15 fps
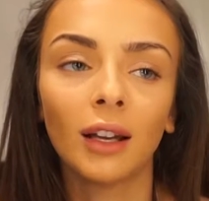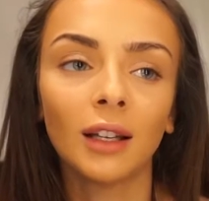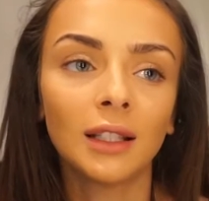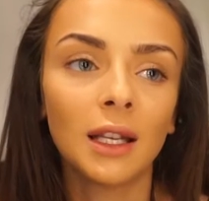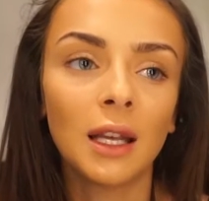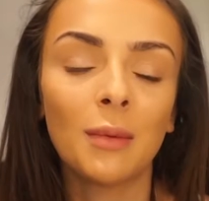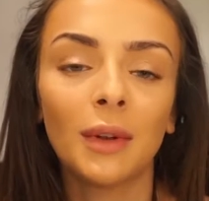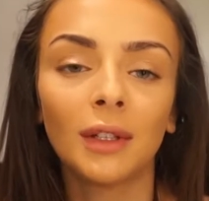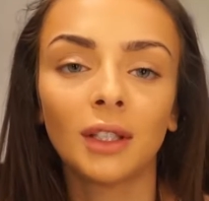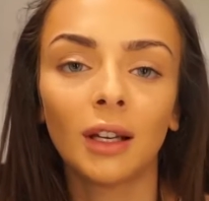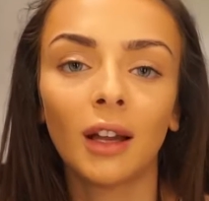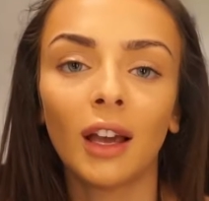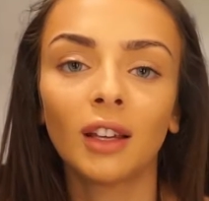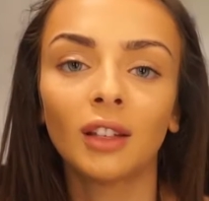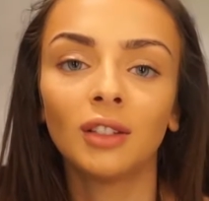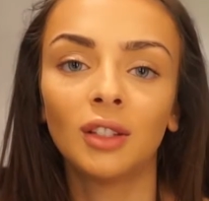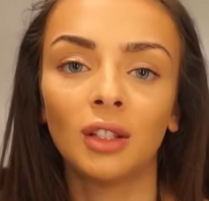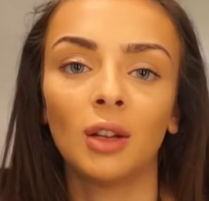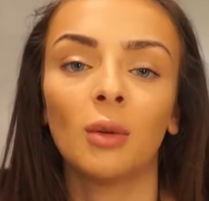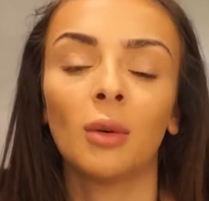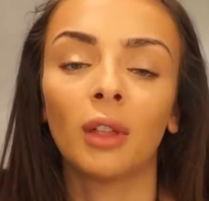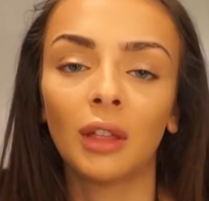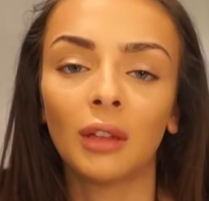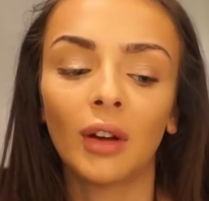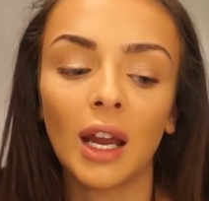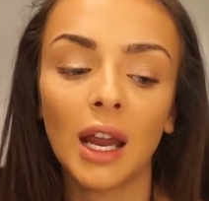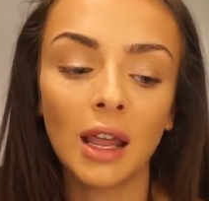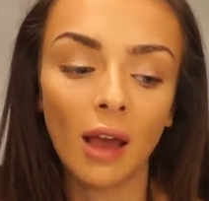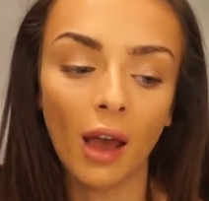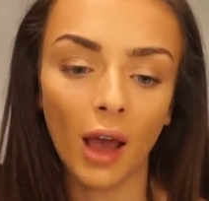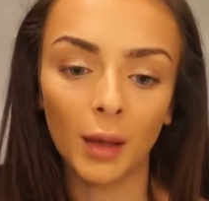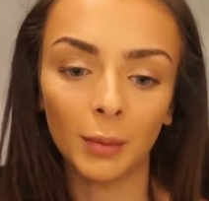I like to keep it to like 2 or 3.